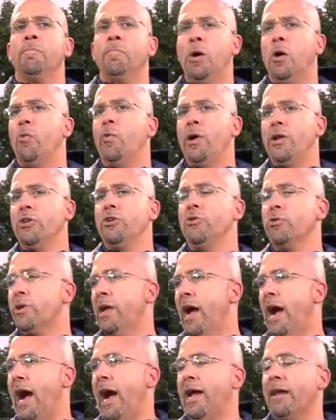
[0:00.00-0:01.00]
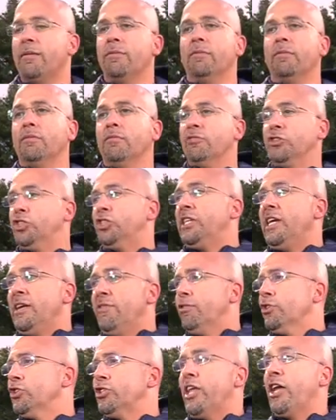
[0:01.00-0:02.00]
But when you got
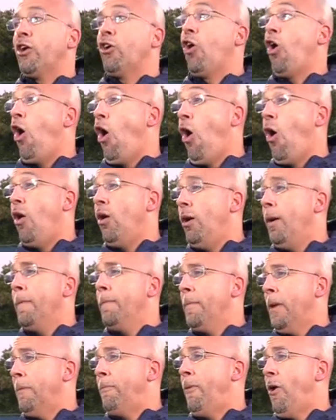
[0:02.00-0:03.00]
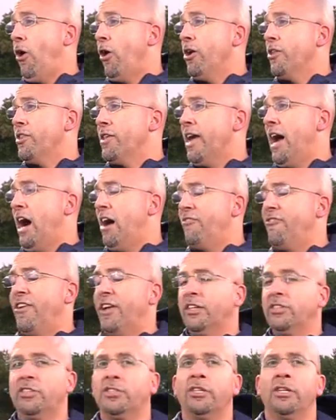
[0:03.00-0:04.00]
receivers that are all a part of the
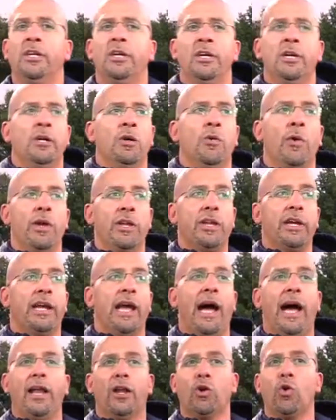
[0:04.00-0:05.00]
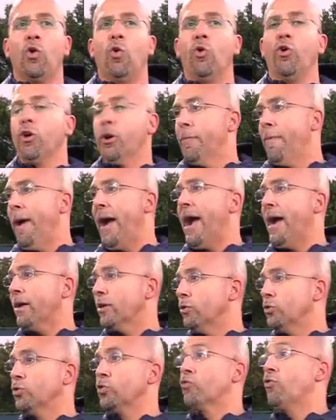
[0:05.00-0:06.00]
offense, when you got a
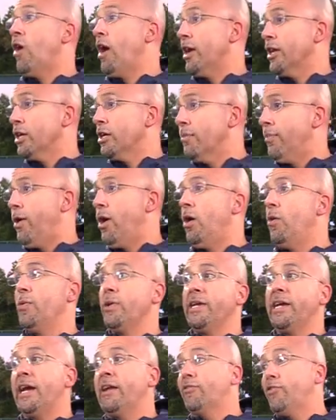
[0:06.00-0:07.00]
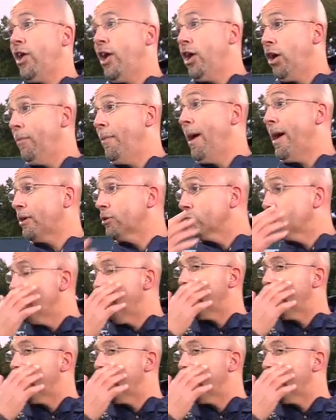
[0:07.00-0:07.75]
quarterback who's running the ball, when you got a tailback who's